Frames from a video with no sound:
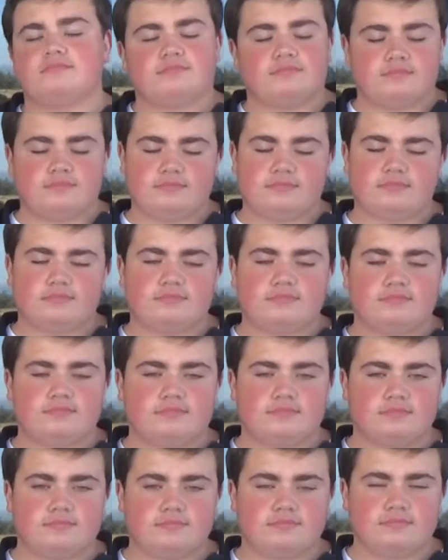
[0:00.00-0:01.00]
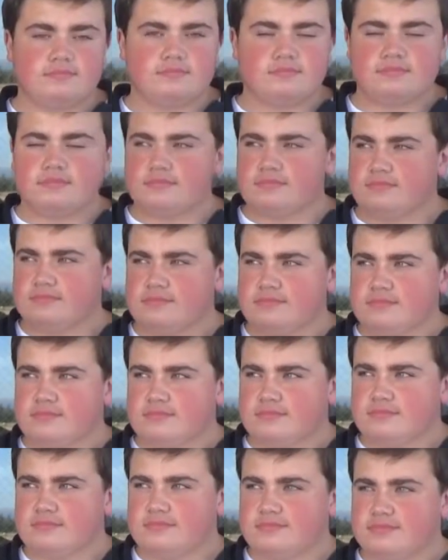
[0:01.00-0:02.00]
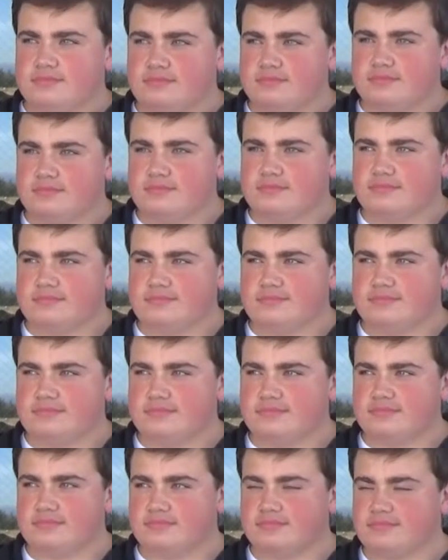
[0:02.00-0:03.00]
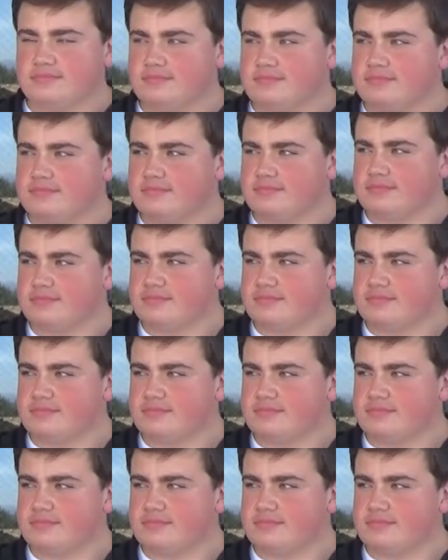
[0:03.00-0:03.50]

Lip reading: The person shown says nothing.